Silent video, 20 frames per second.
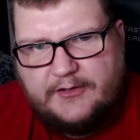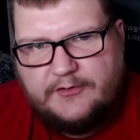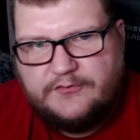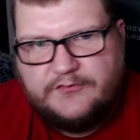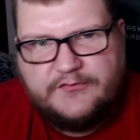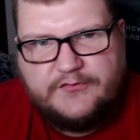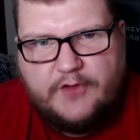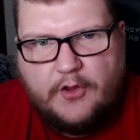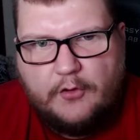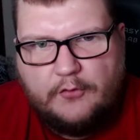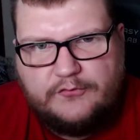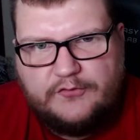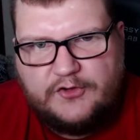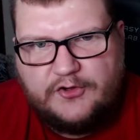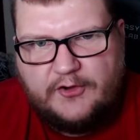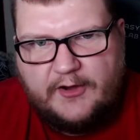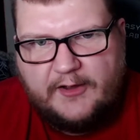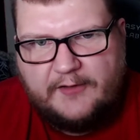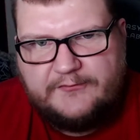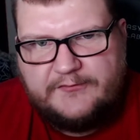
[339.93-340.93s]
You just go to
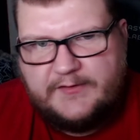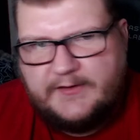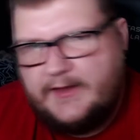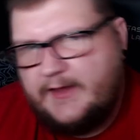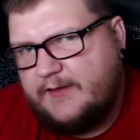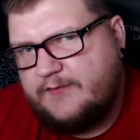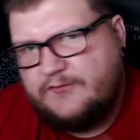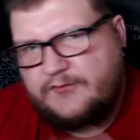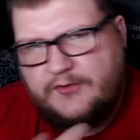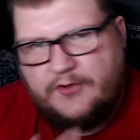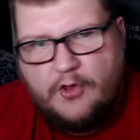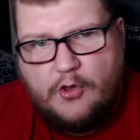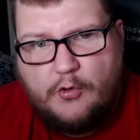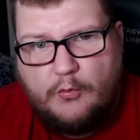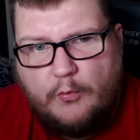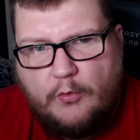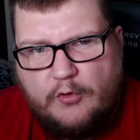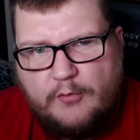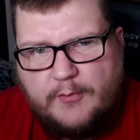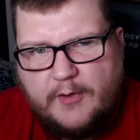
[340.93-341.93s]
your LGS or you go to
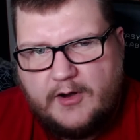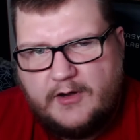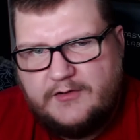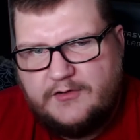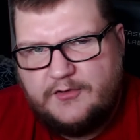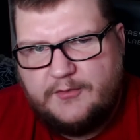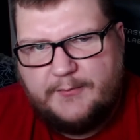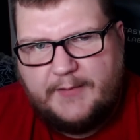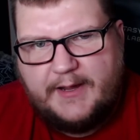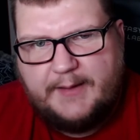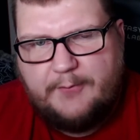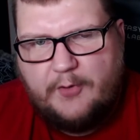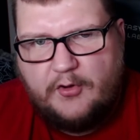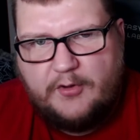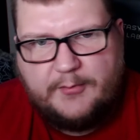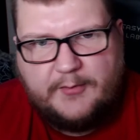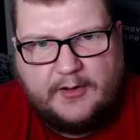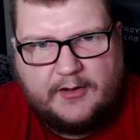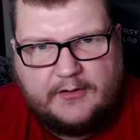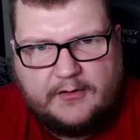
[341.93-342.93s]
Walmart and you can buy
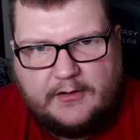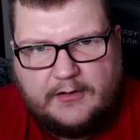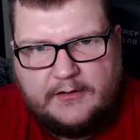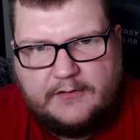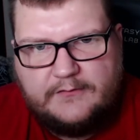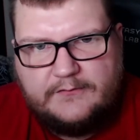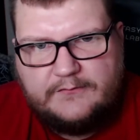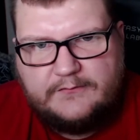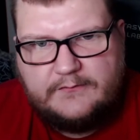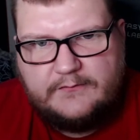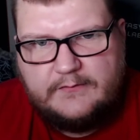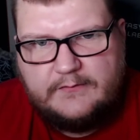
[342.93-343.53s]
Pokemon cards.